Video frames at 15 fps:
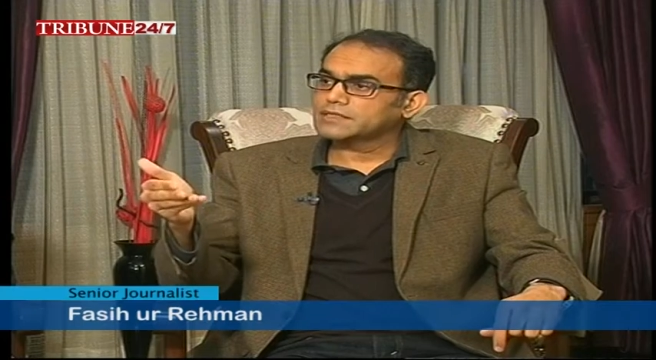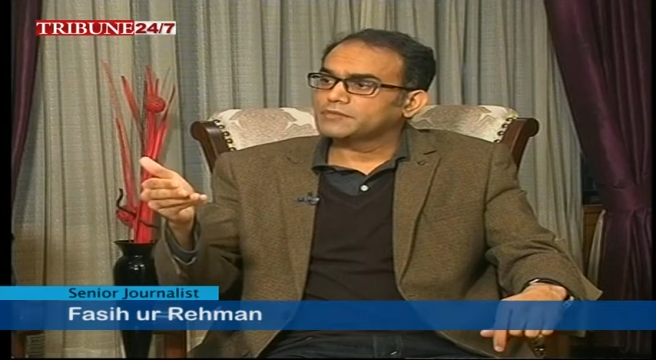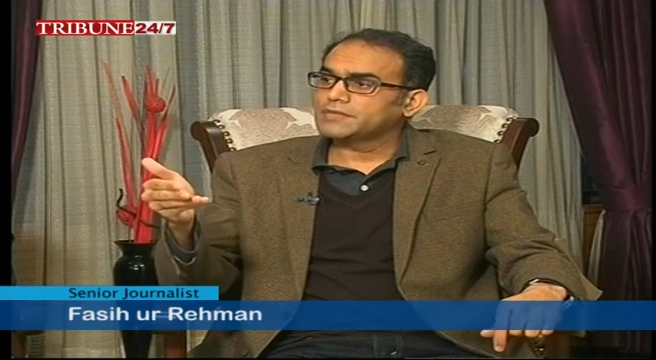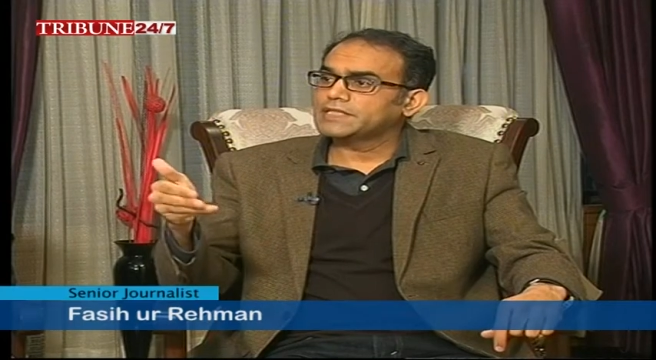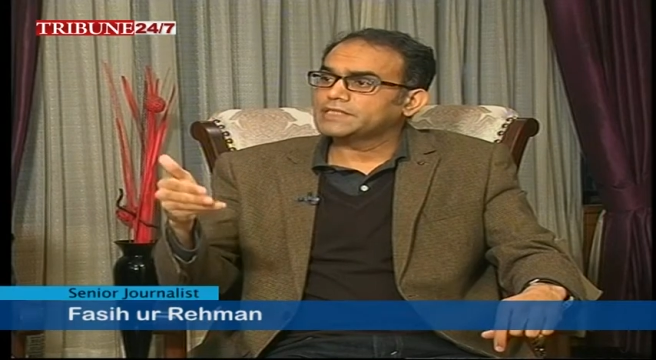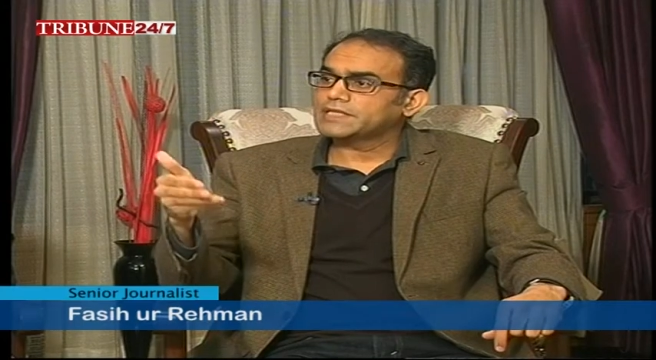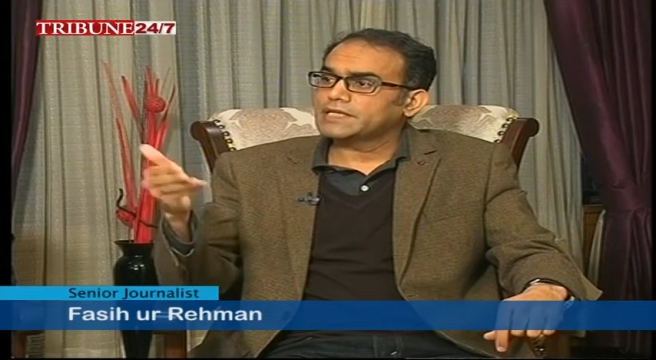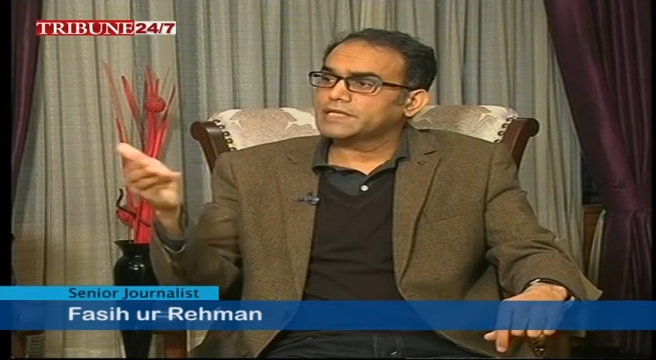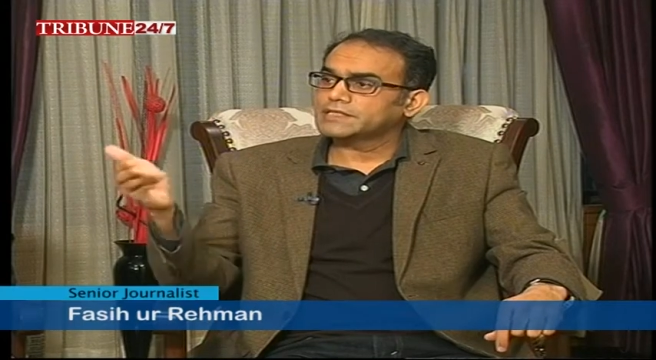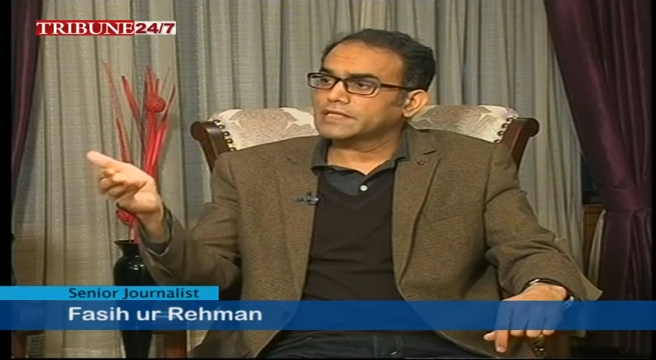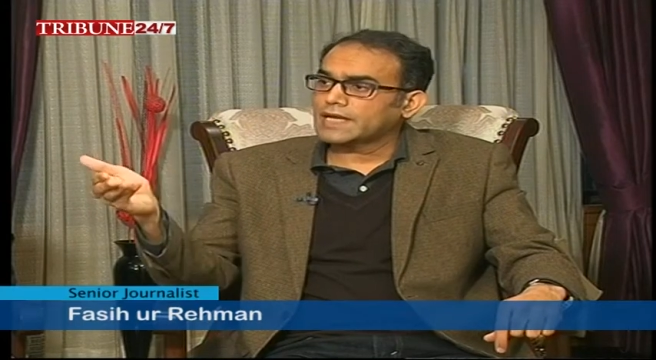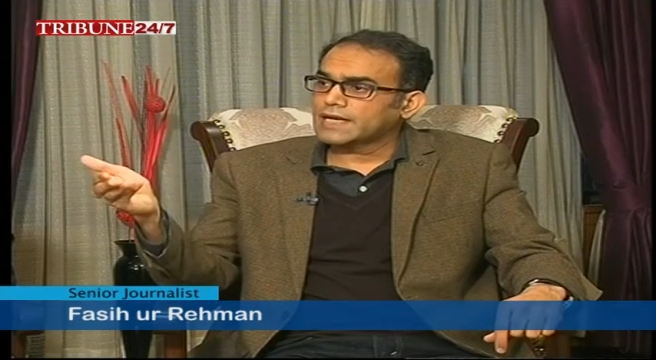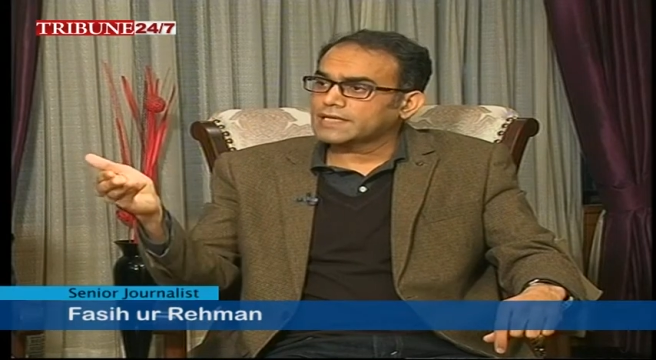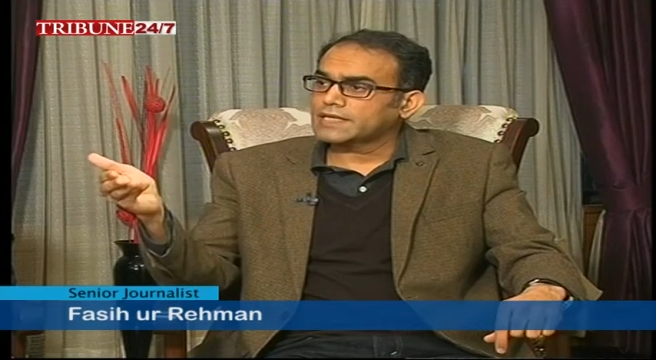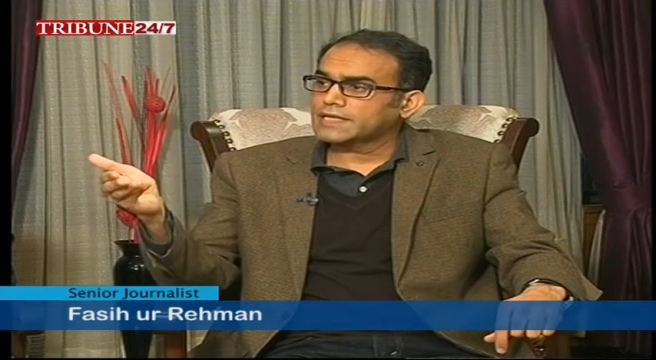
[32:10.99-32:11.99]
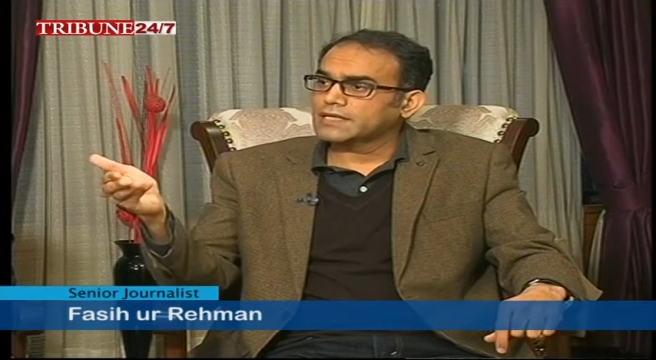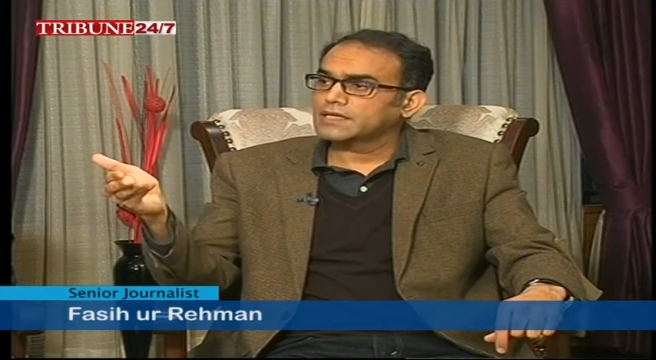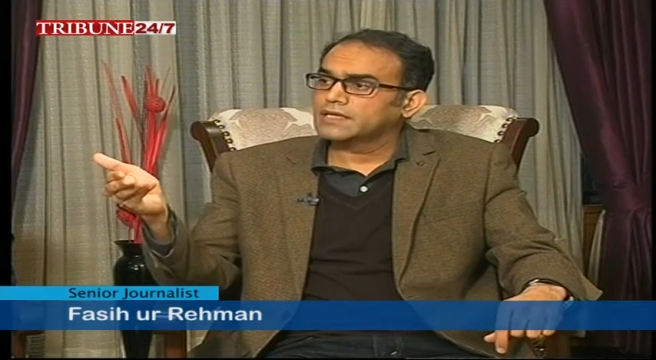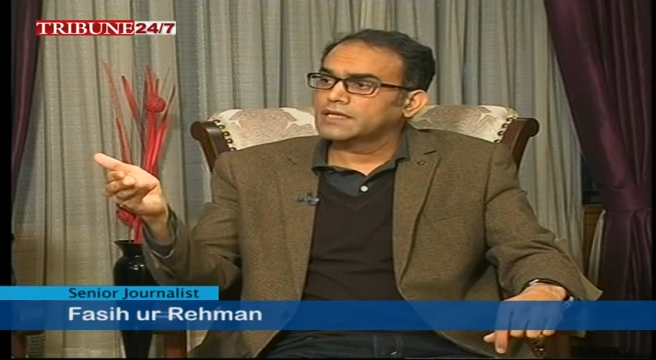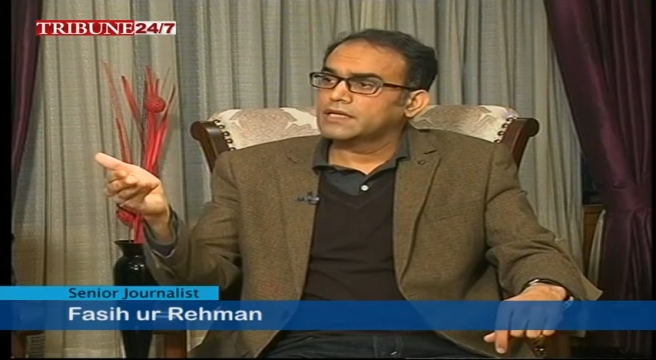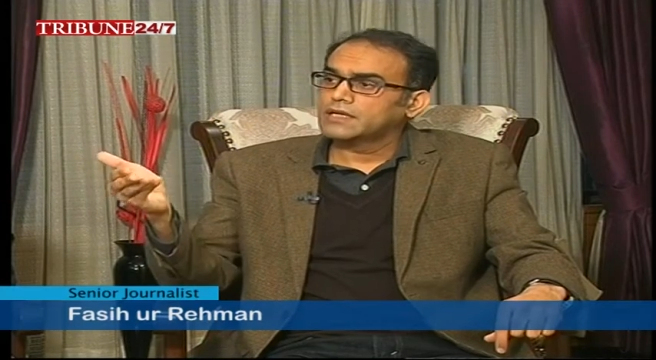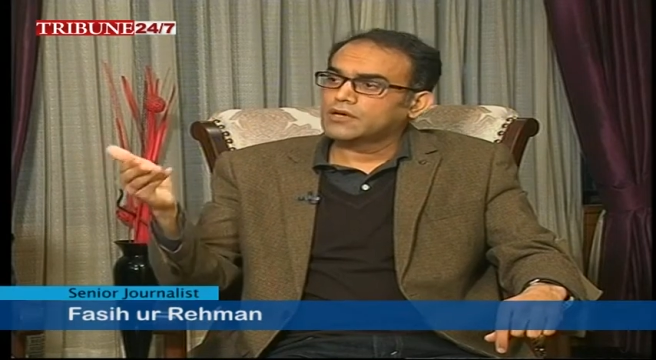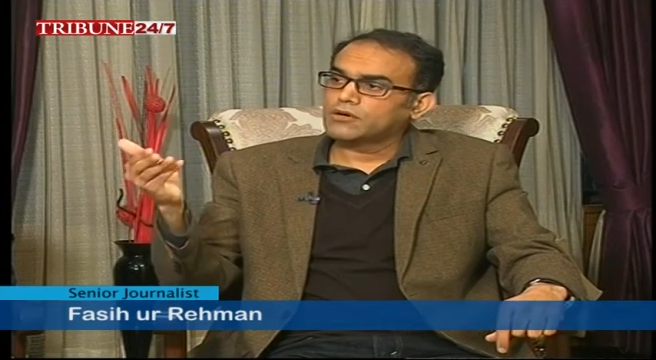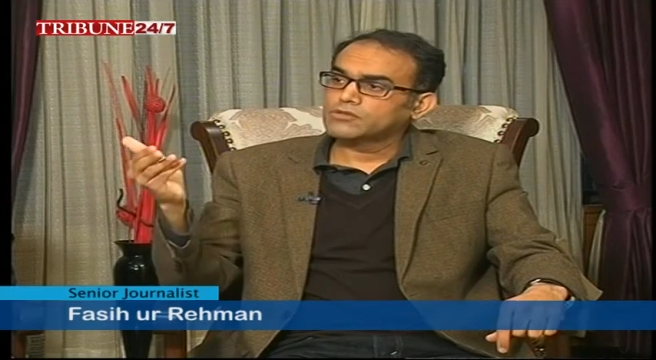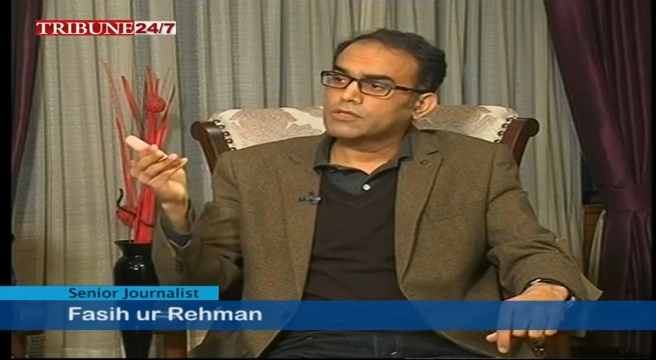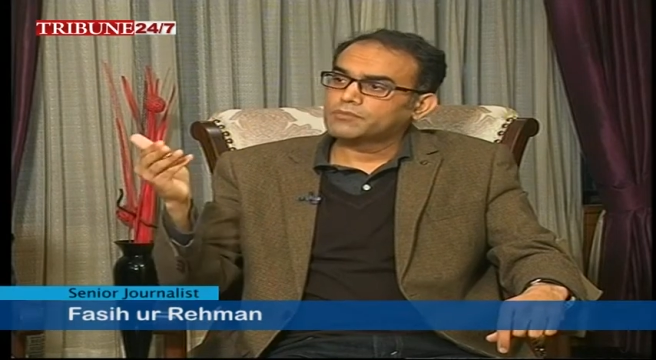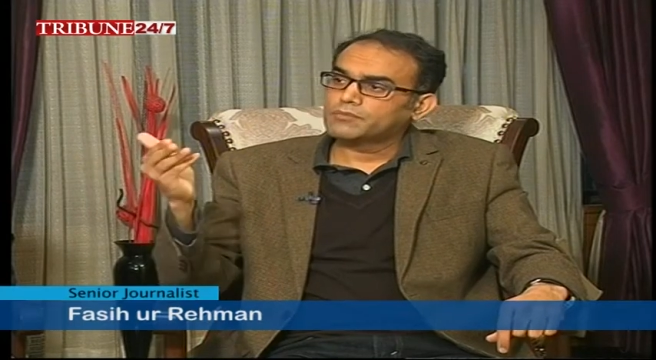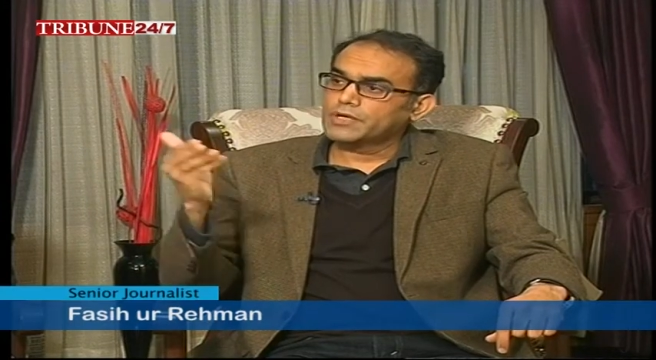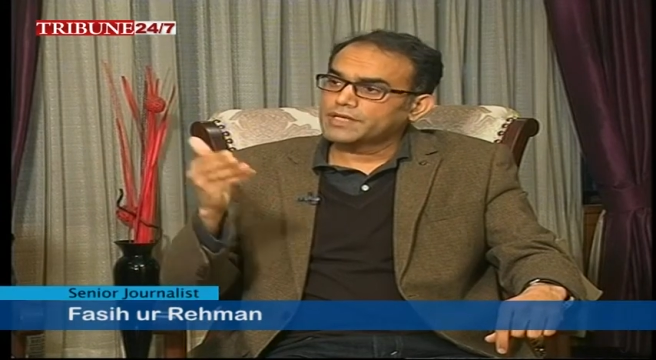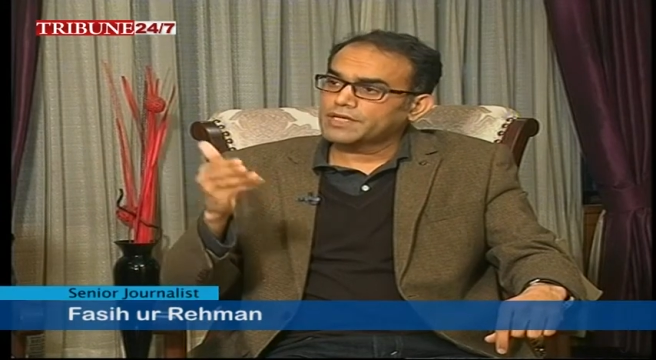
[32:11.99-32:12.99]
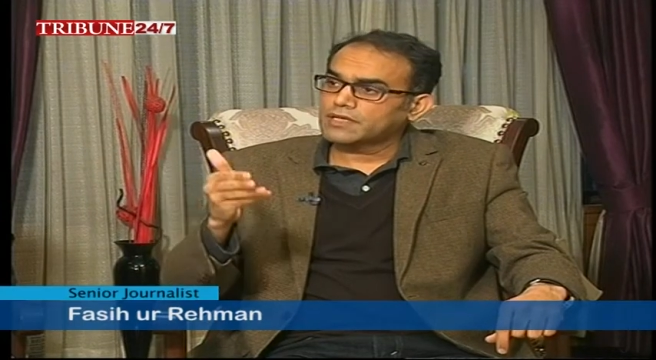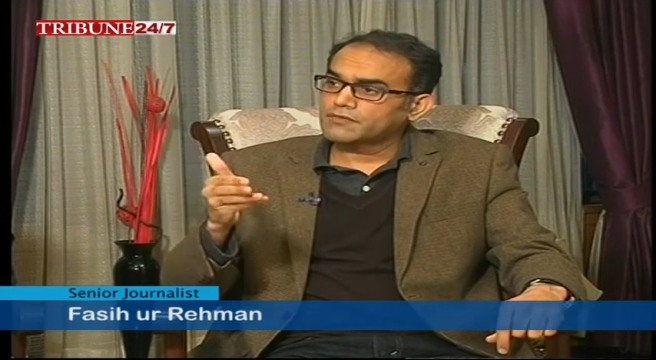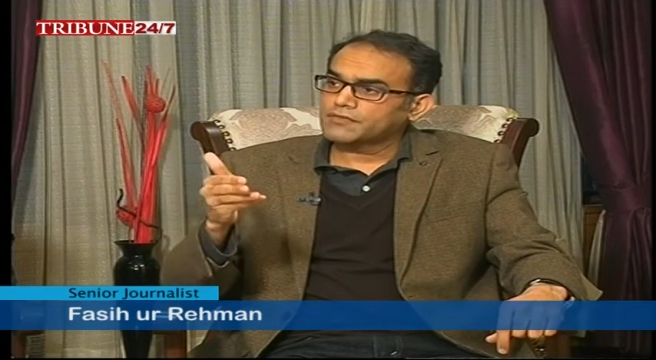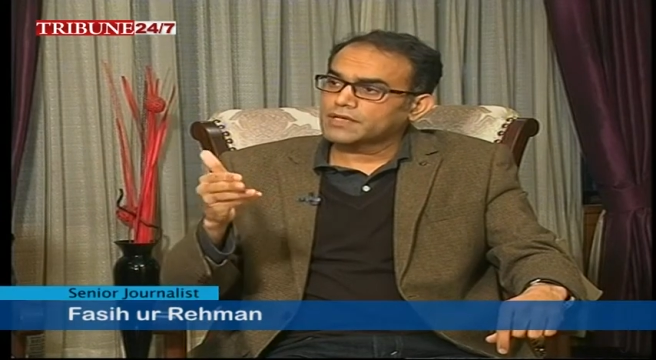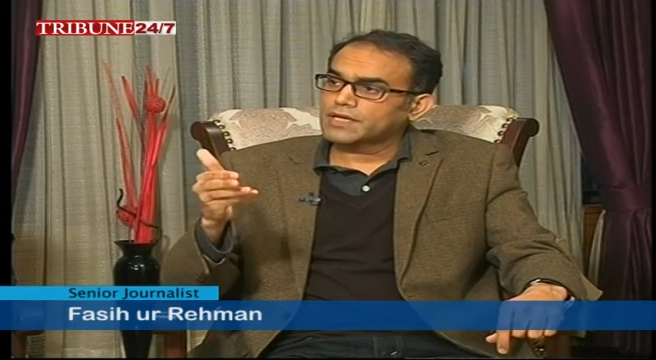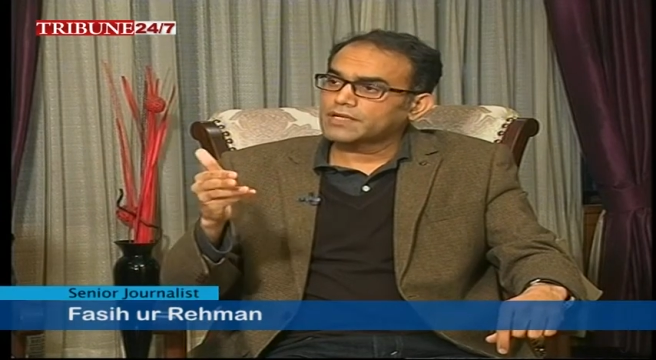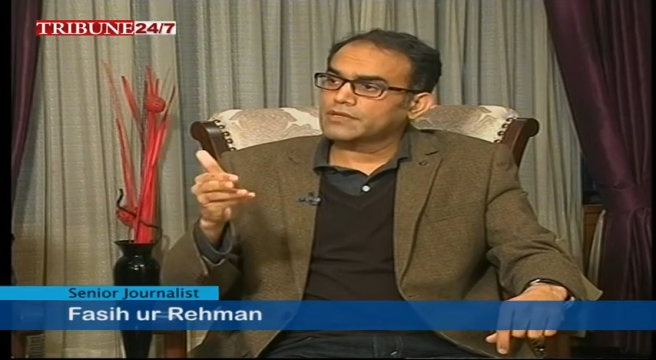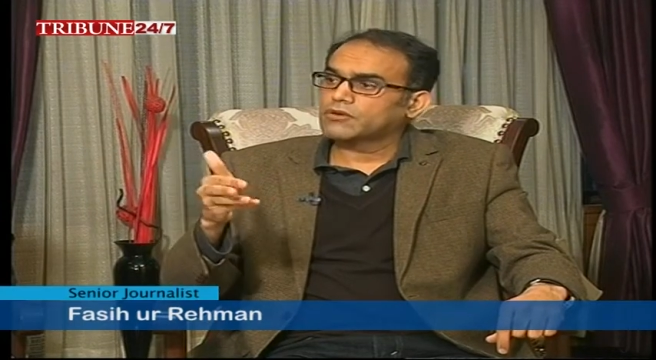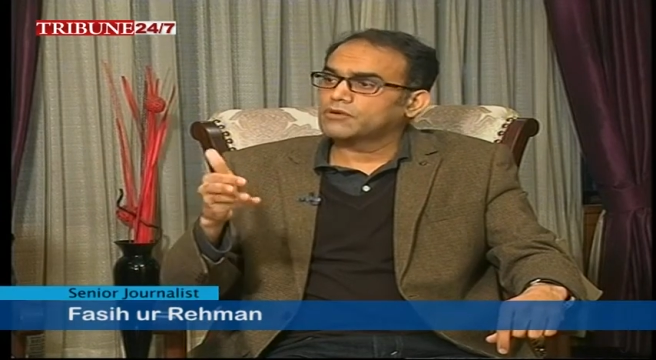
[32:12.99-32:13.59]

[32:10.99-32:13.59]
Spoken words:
the PTI is handling on the political front,